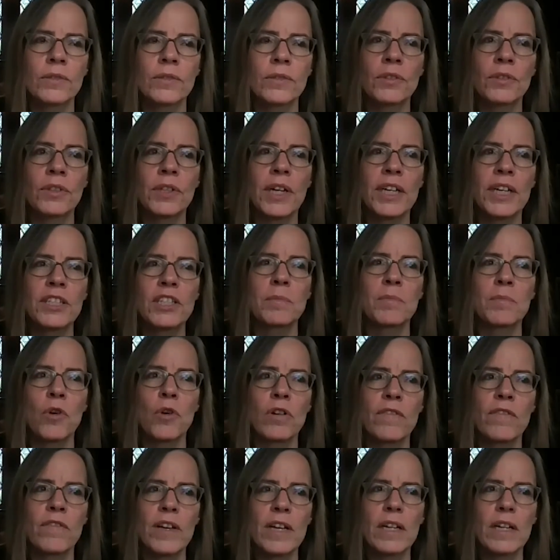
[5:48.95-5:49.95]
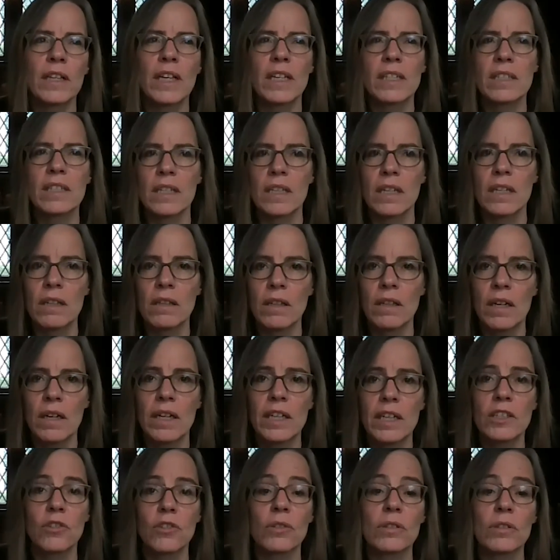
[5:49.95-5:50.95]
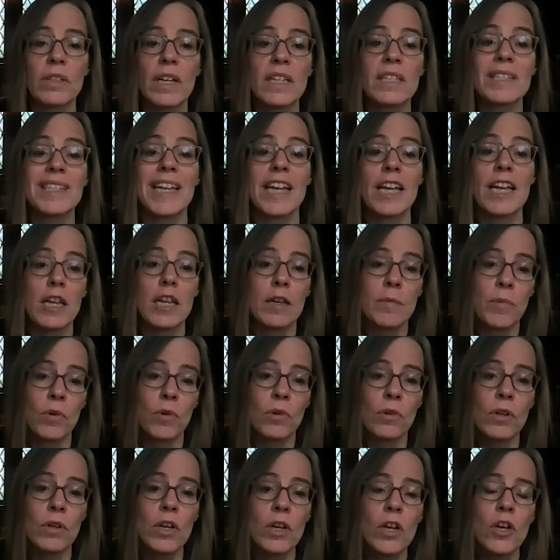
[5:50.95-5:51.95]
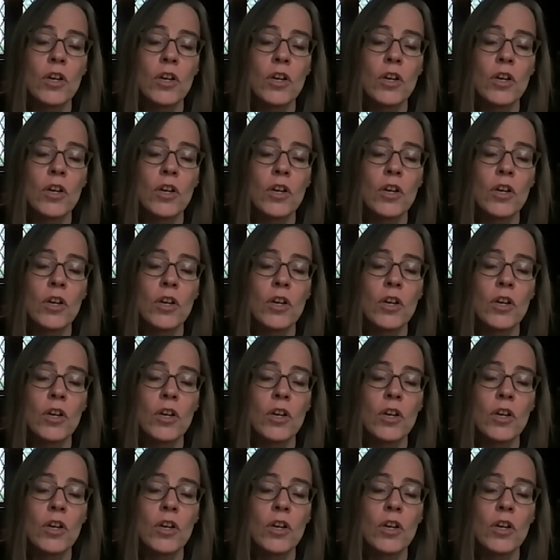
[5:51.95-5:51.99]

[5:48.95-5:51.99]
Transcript: less motivated, less inclined, or less able